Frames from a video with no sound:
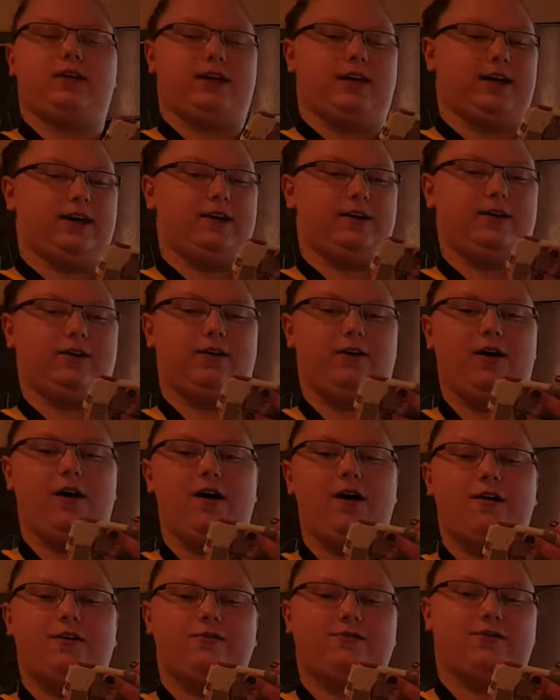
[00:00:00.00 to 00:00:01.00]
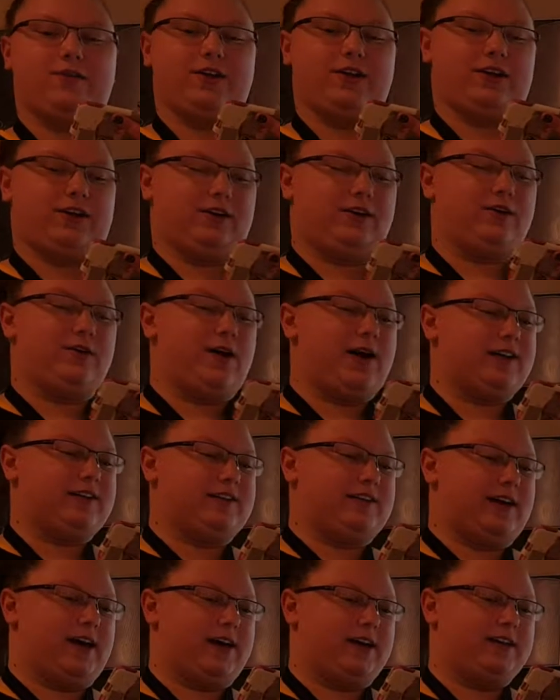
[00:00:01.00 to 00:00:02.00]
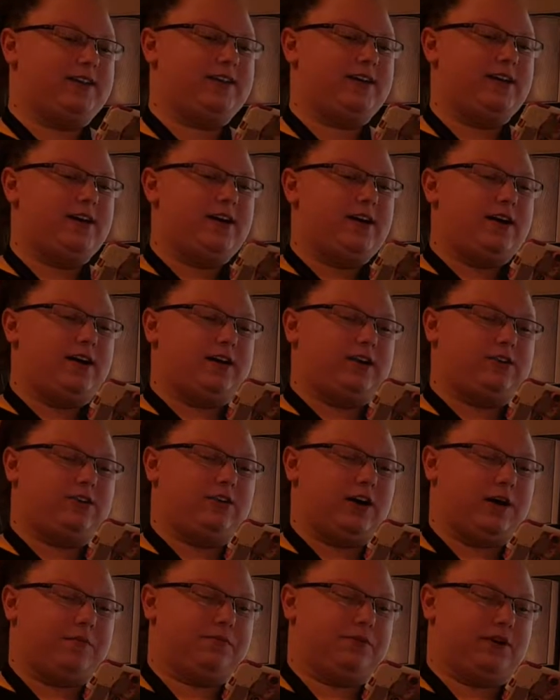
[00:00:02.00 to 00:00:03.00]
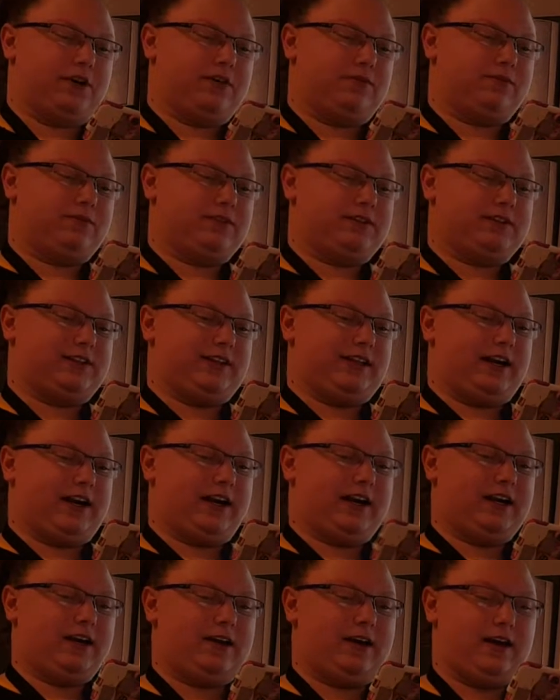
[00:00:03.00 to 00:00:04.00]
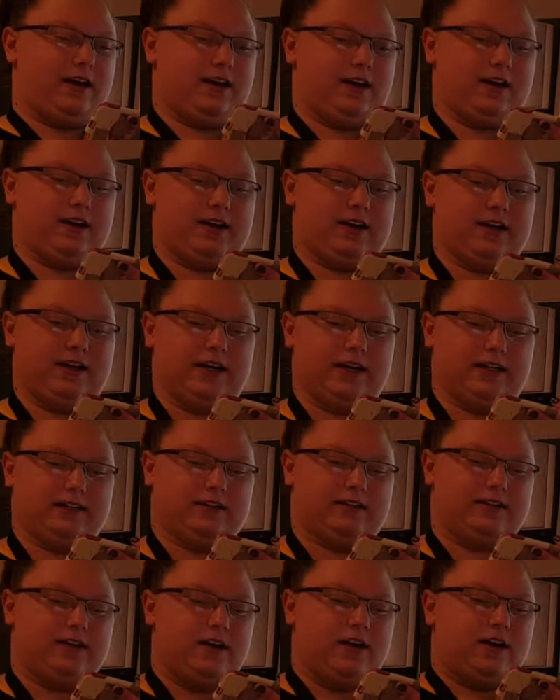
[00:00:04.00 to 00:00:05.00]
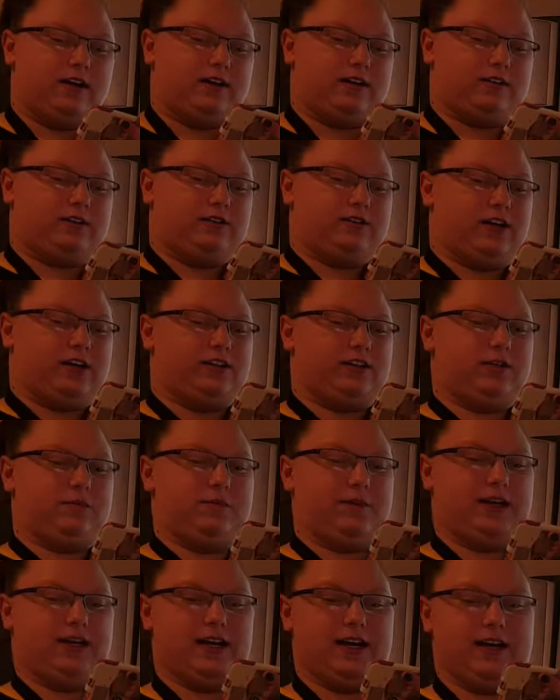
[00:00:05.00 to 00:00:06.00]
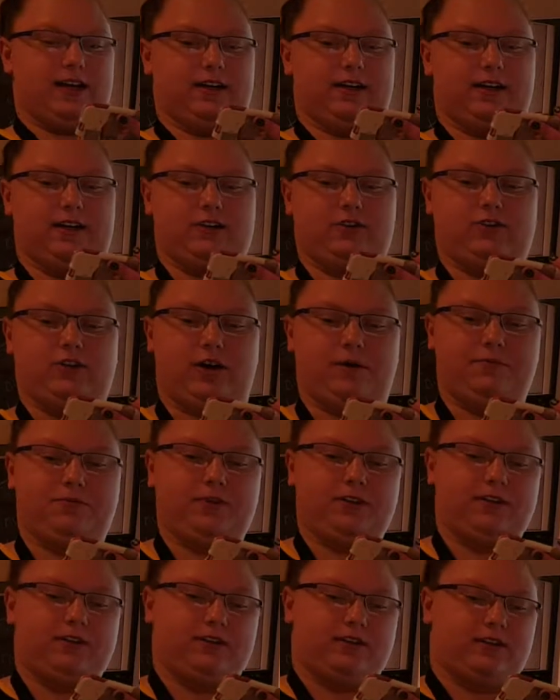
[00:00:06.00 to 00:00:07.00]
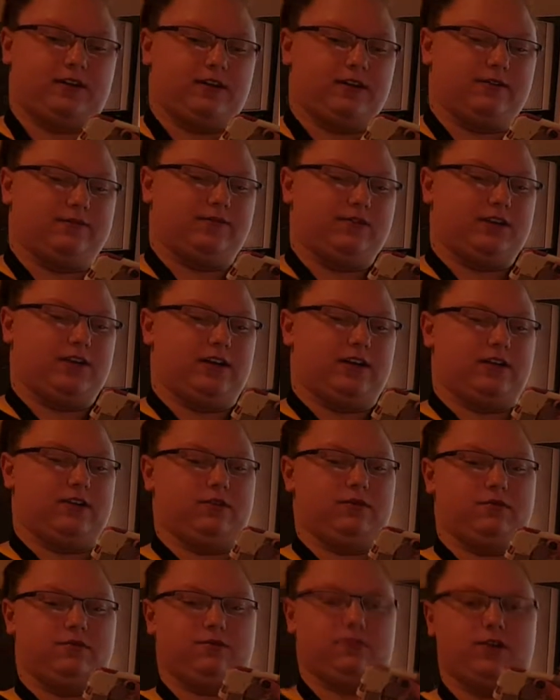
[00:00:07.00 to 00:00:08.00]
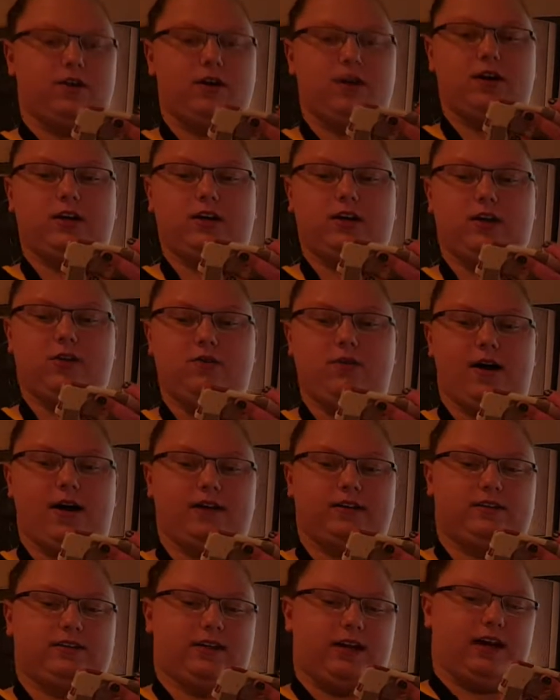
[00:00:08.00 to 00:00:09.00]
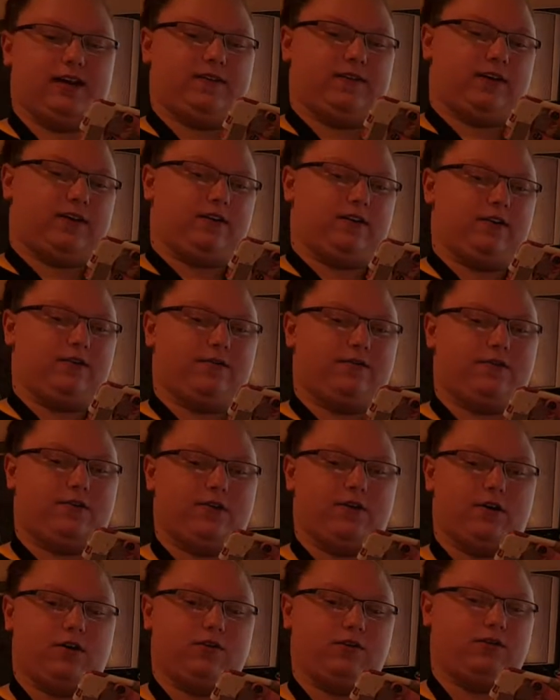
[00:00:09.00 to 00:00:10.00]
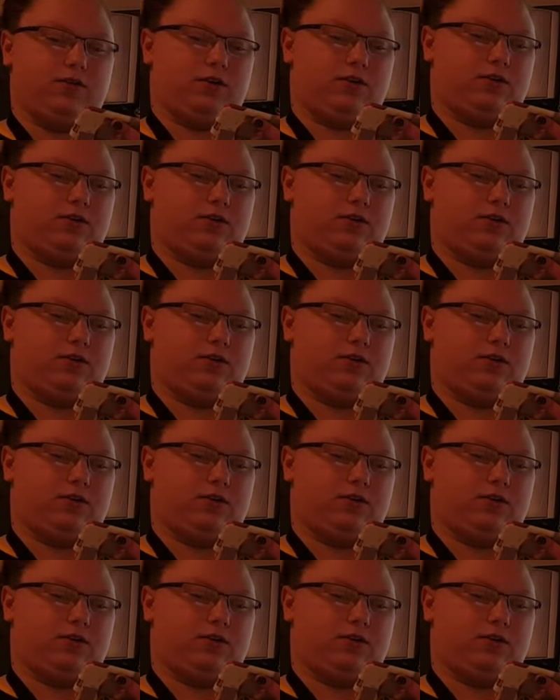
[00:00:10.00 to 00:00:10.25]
keel for the USS Intrepid was laid and its construction began. Intrepid served in the U.S. Navy for over